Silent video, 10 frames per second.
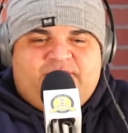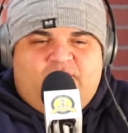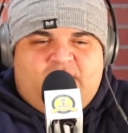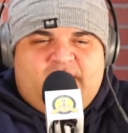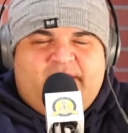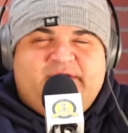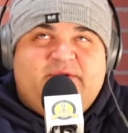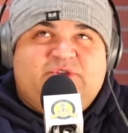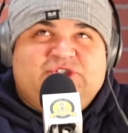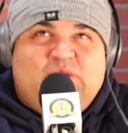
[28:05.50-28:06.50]
quarter, I think
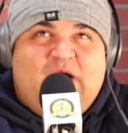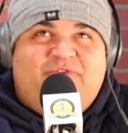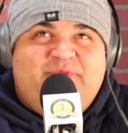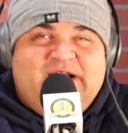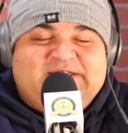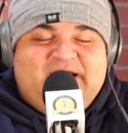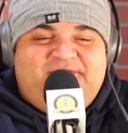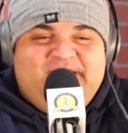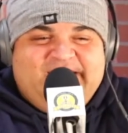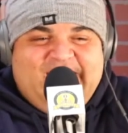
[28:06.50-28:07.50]
there was 12 minutes
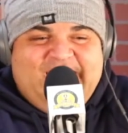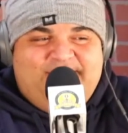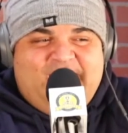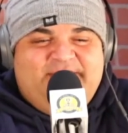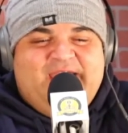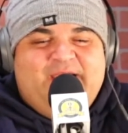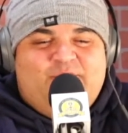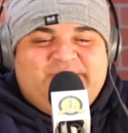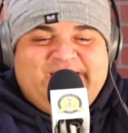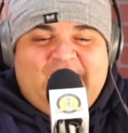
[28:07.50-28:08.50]
left in the game, and they
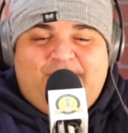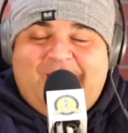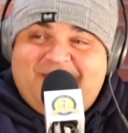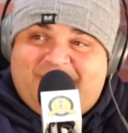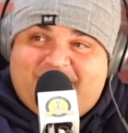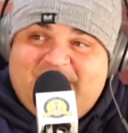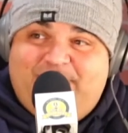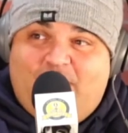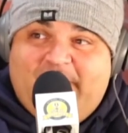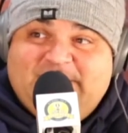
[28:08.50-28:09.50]
were down by 3
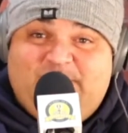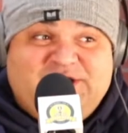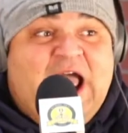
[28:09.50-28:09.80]
points,